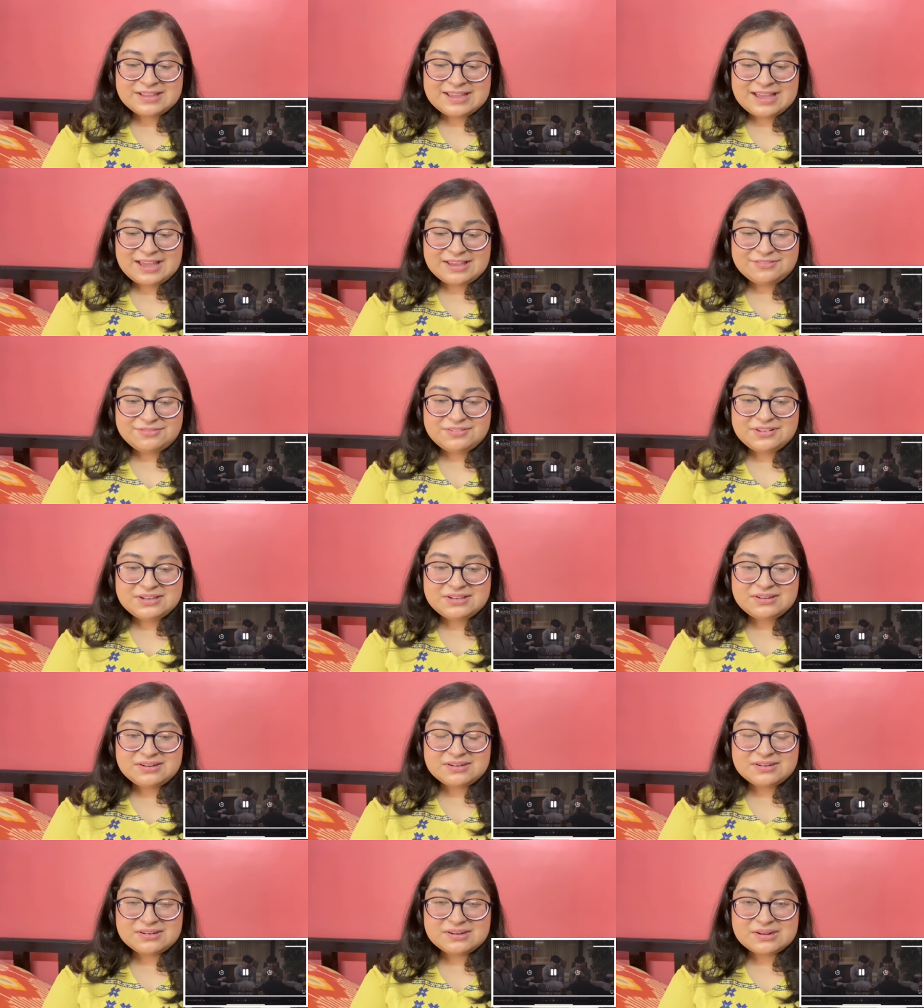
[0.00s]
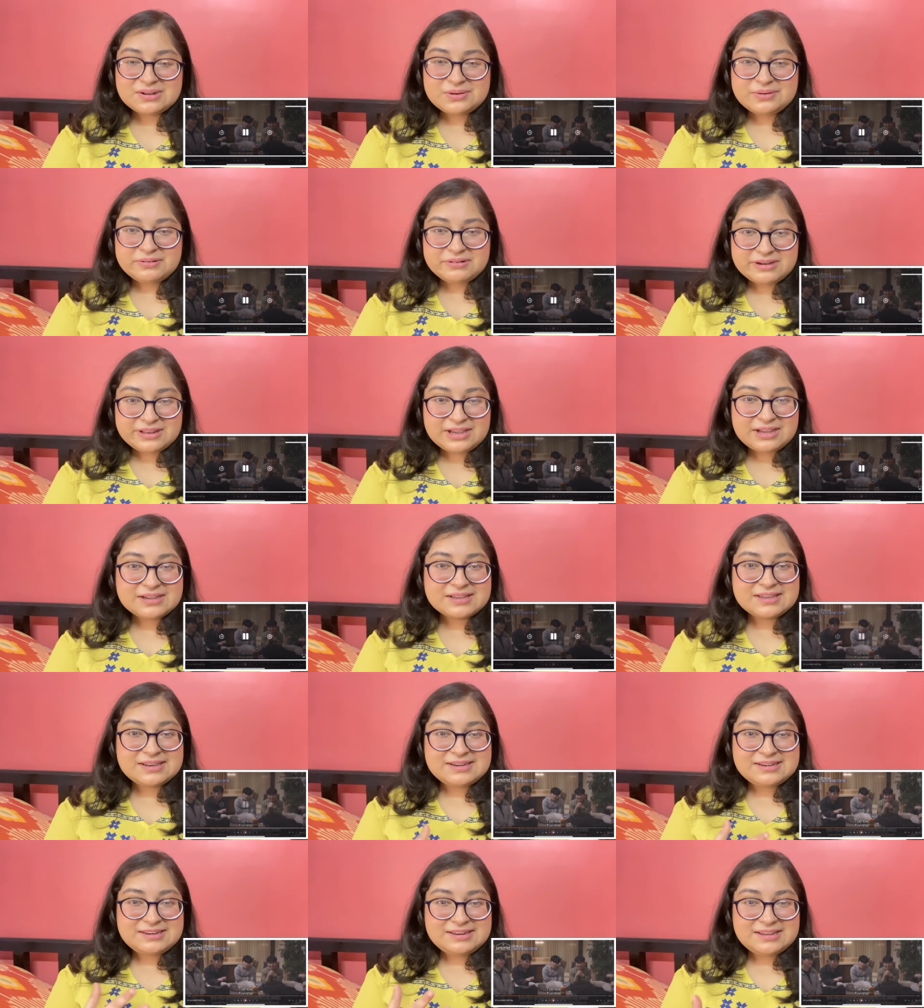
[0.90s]
I feel Korea
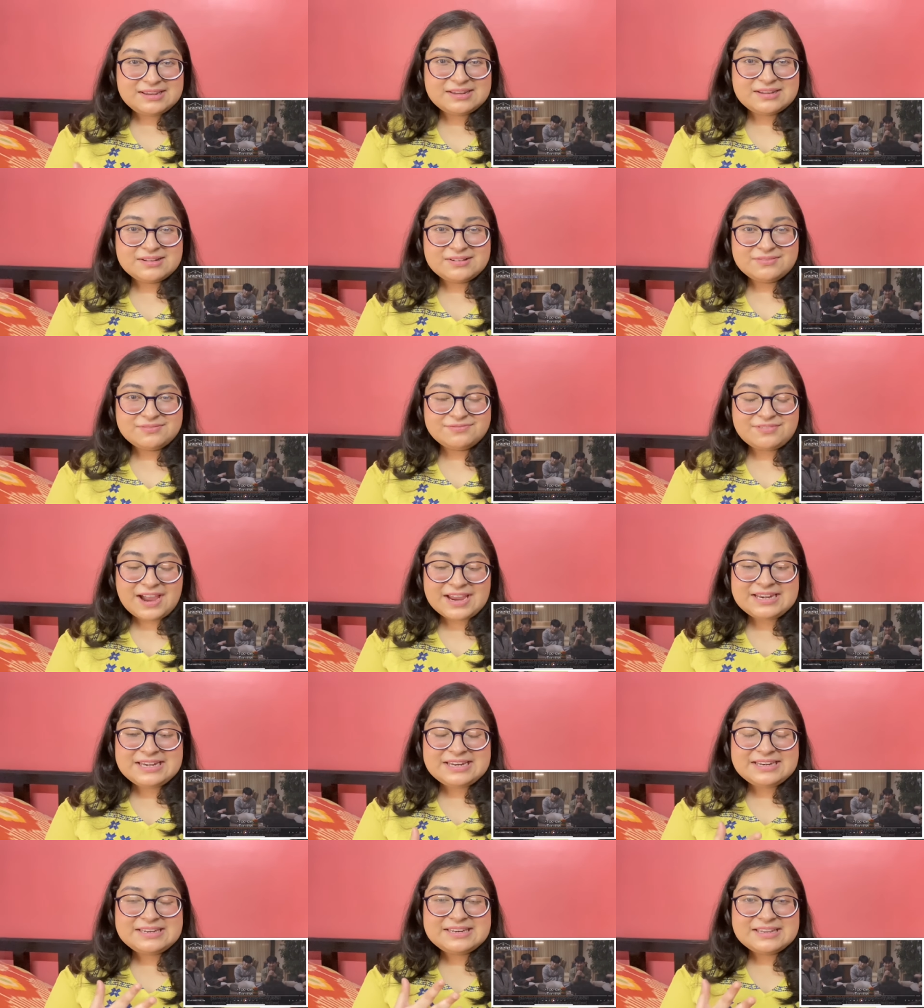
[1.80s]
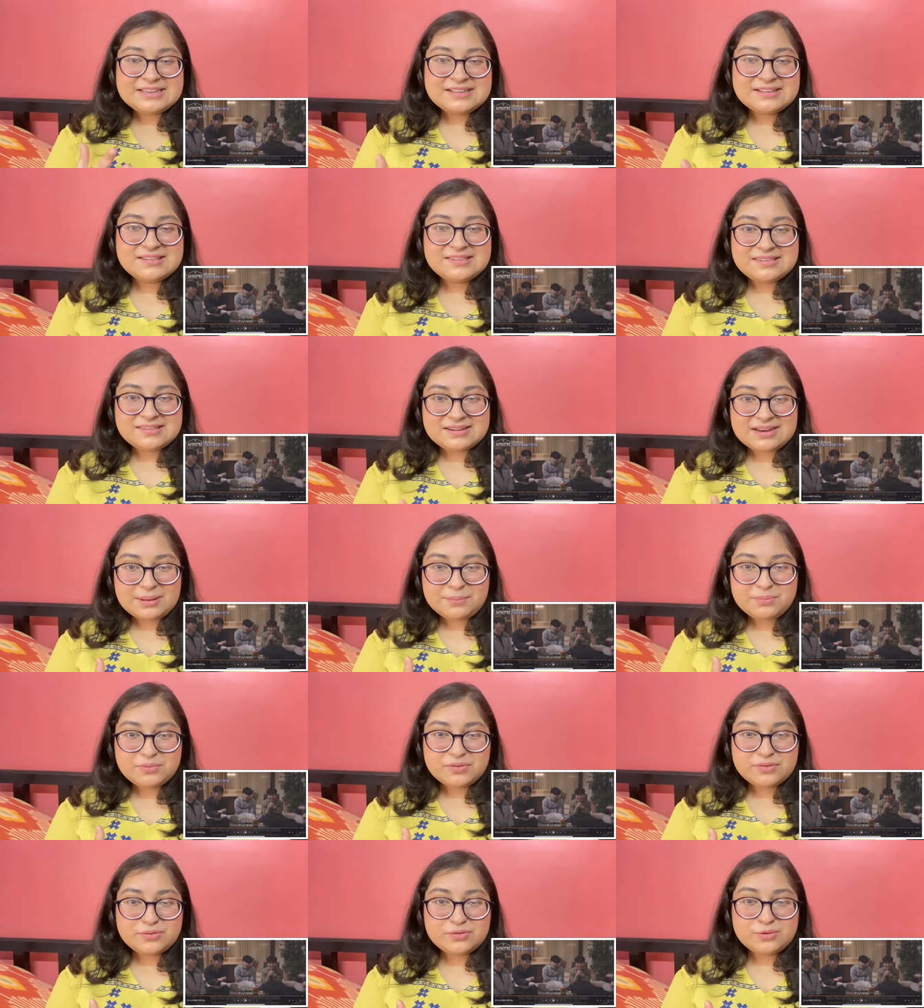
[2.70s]
can take finally take its
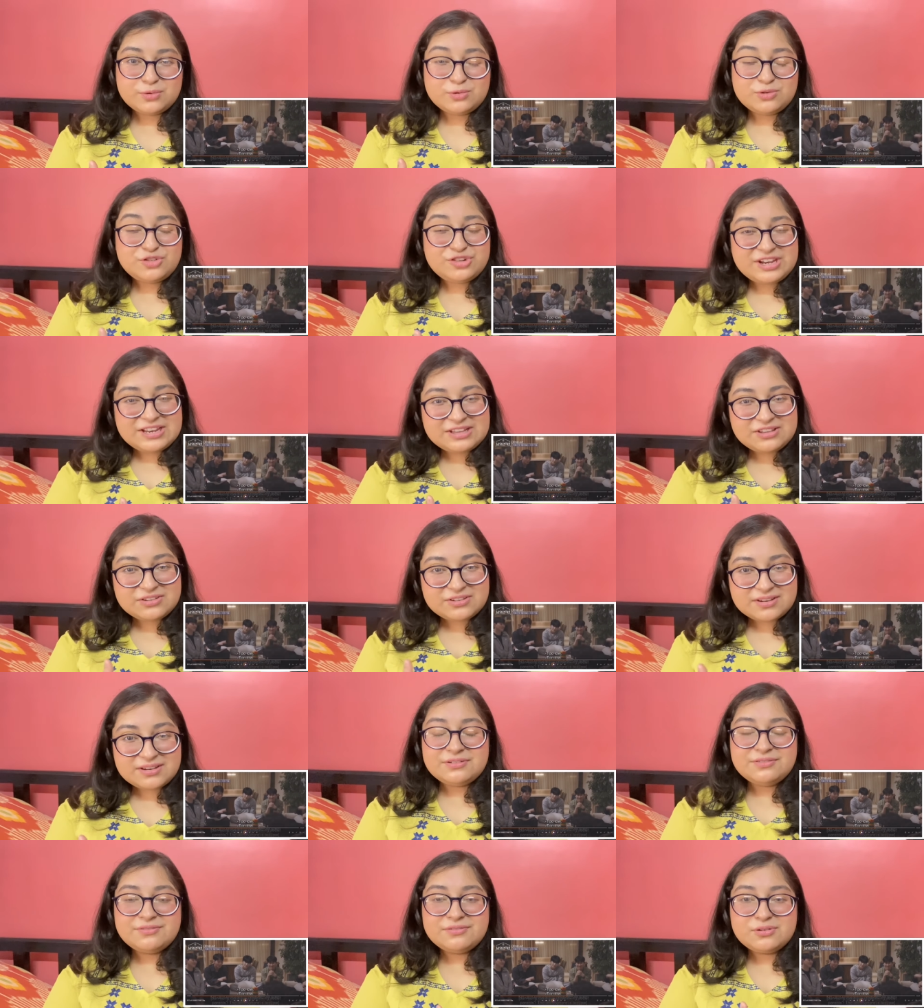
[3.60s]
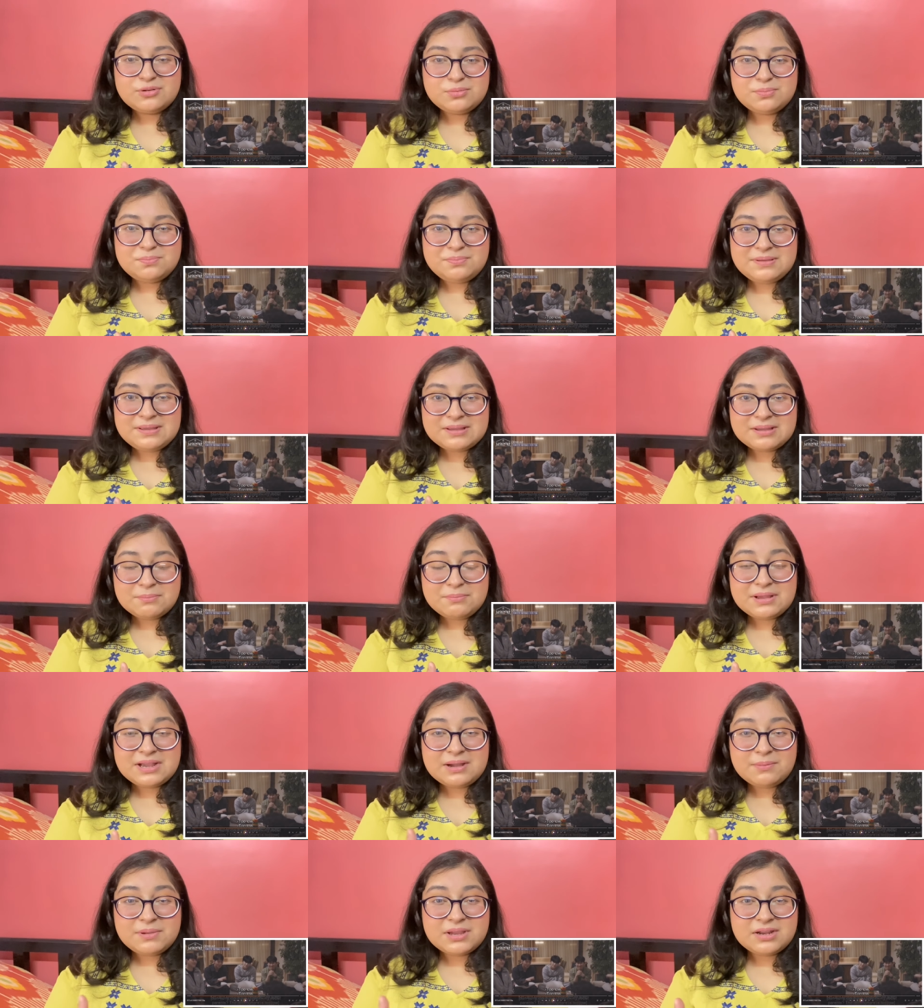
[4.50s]
steps to changing, to be,
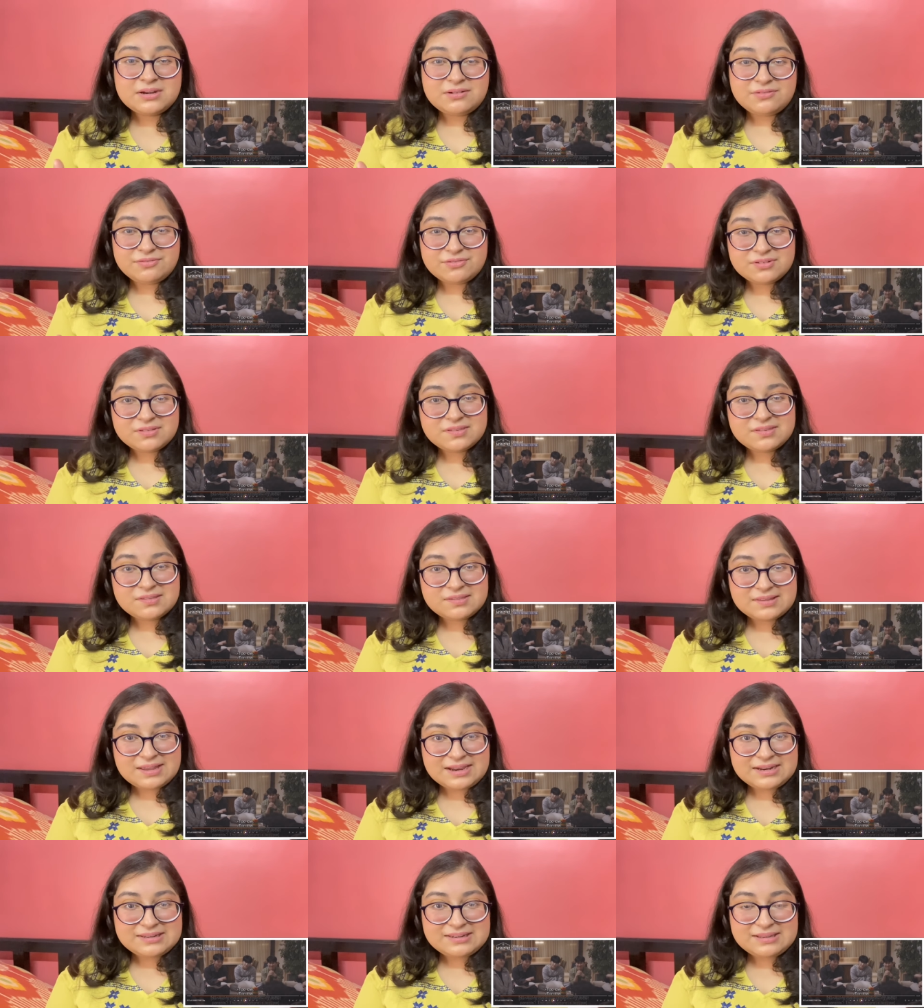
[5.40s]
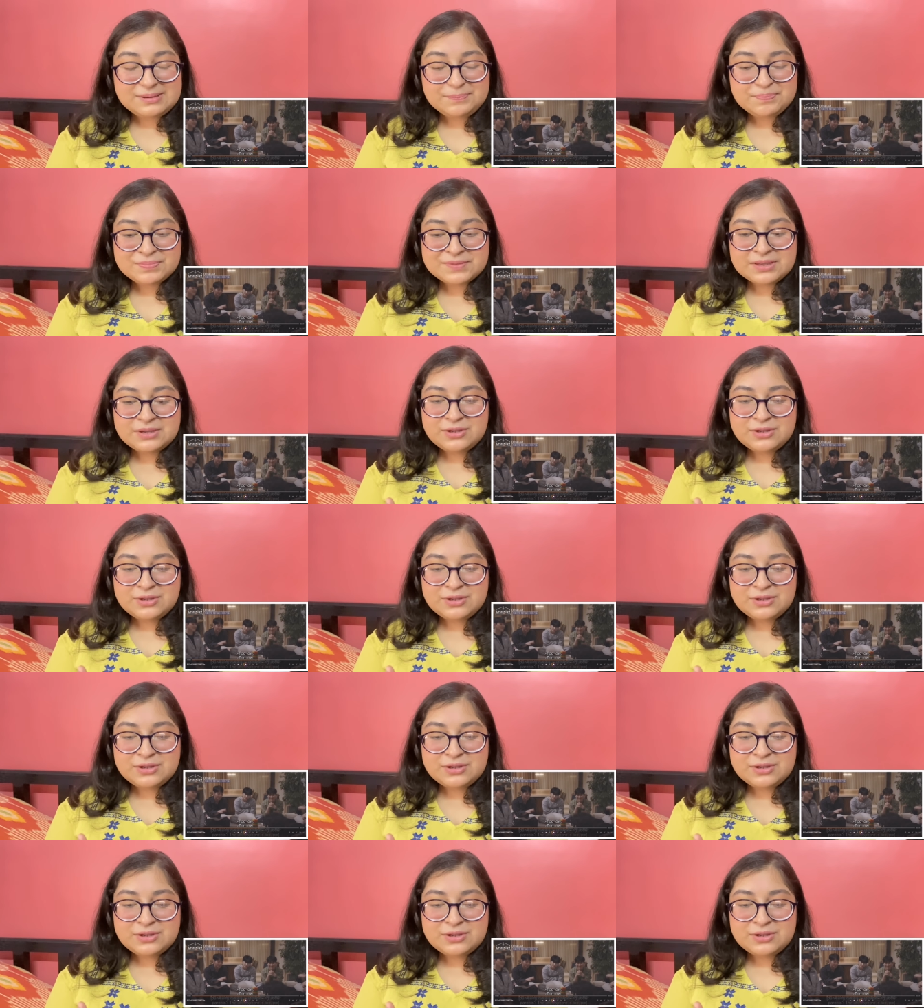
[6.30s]
becoming a different society,